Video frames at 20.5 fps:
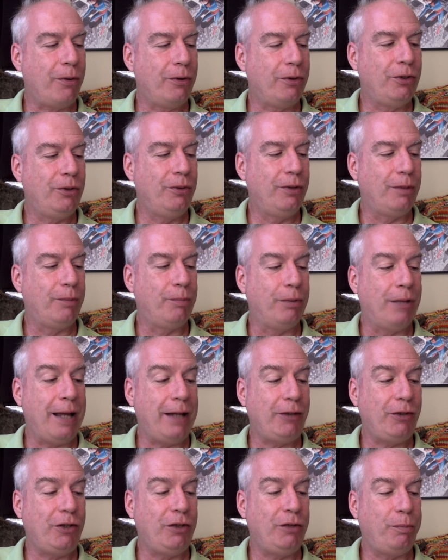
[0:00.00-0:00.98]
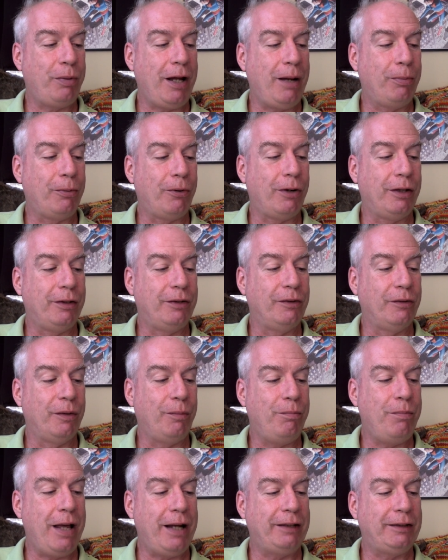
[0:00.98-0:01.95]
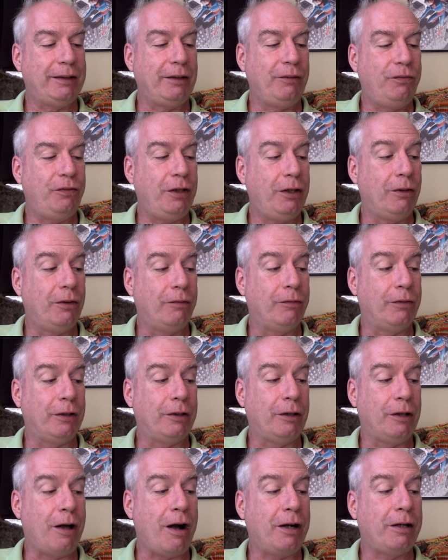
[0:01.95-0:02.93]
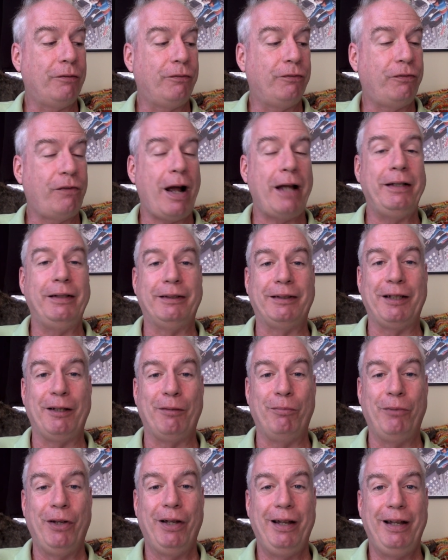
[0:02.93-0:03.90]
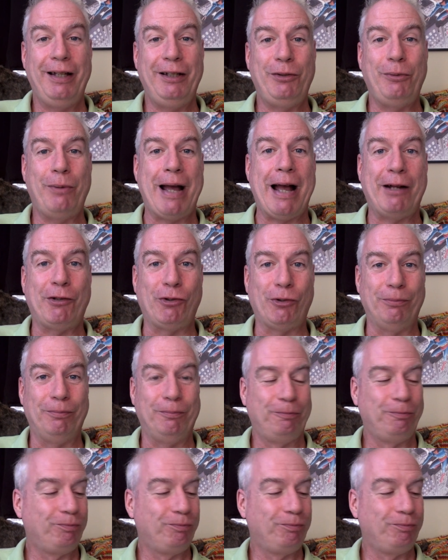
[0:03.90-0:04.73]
or two at a blank sheet of paper until the menacing figure of the clock frightens him into action.